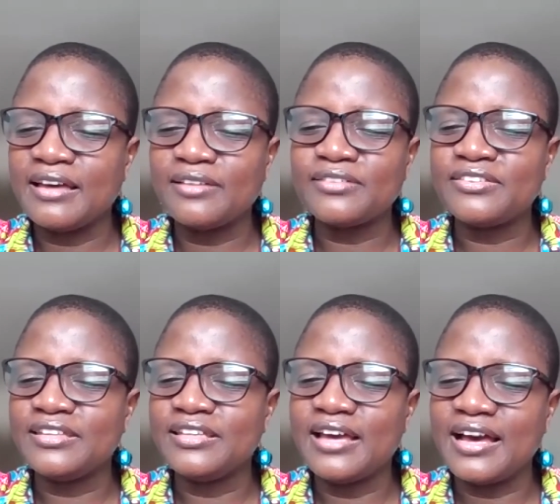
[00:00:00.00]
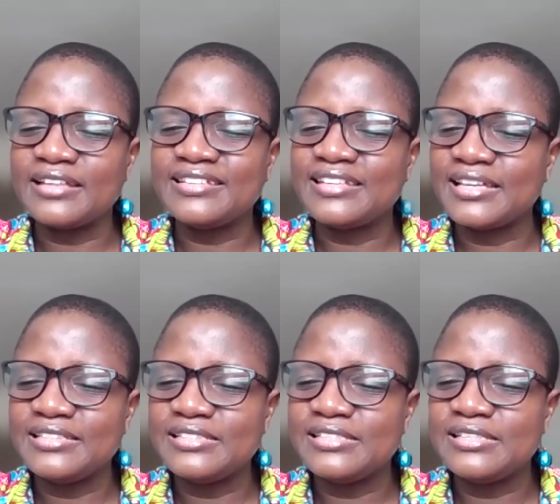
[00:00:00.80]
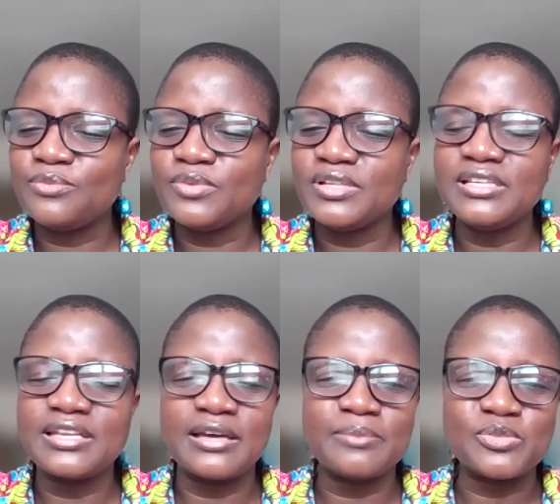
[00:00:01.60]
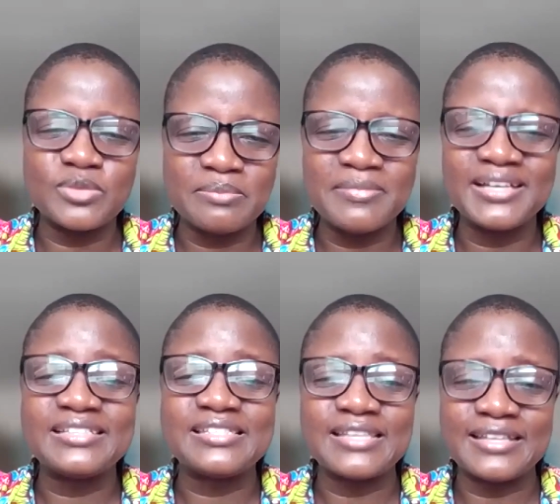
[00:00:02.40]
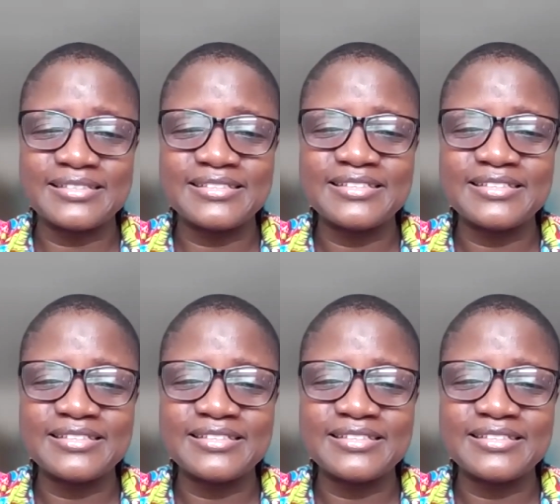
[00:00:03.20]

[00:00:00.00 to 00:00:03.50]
healthy at 90 really comes with mindset,